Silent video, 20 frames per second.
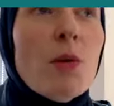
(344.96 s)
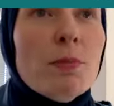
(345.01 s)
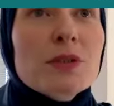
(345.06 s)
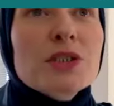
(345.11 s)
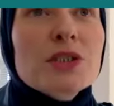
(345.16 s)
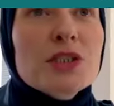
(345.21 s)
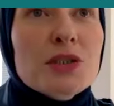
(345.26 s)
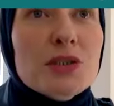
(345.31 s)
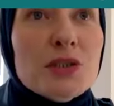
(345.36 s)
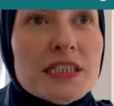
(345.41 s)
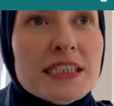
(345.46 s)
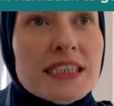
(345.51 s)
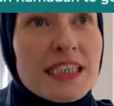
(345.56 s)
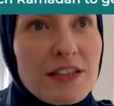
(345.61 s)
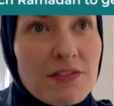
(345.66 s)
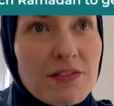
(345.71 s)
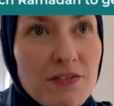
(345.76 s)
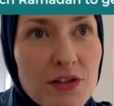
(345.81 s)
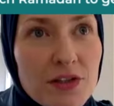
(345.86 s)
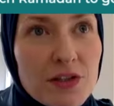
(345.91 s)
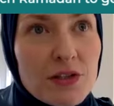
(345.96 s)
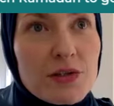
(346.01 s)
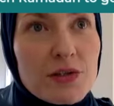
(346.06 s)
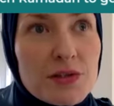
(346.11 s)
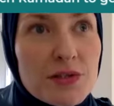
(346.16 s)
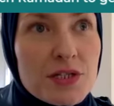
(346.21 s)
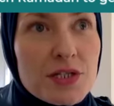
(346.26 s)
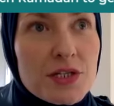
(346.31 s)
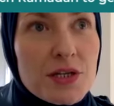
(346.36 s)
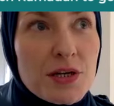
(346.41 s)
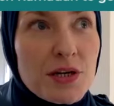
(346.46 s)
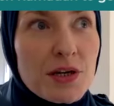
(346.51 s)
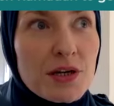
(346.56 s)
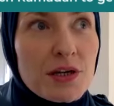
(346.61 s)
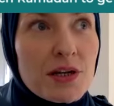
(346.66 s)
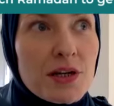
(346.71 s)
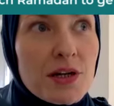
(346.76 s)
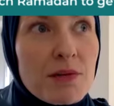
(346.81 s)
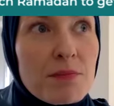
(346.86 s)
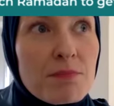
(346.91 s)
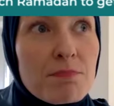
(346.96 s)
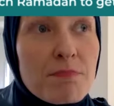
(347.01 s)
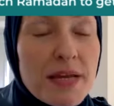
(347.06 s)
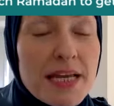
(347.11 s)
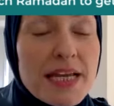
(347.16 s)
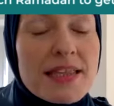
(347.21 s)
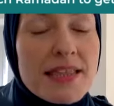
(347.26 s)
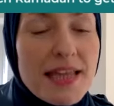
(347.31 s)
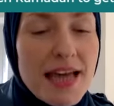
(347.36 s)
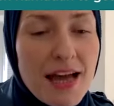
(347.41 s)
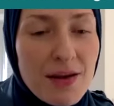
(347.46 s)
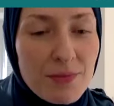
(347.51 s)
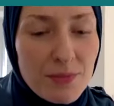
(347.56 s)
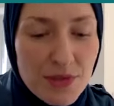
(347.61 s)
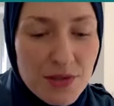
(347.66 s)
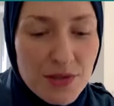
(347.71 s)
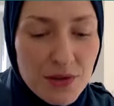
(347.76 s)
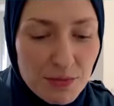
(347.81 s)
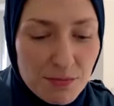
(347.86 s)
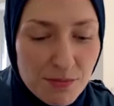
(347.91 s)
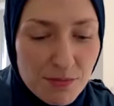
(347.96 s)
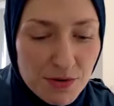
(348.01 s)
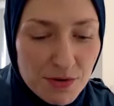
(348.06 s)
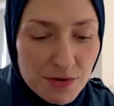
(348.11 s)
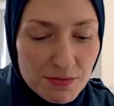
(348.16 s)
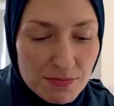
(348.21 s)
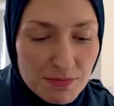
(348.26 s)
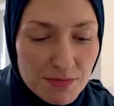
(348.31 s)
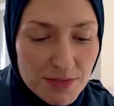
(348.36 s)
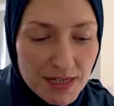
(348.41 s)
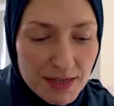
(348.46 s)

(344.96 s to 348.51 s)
opportunity for you to be there with your mom.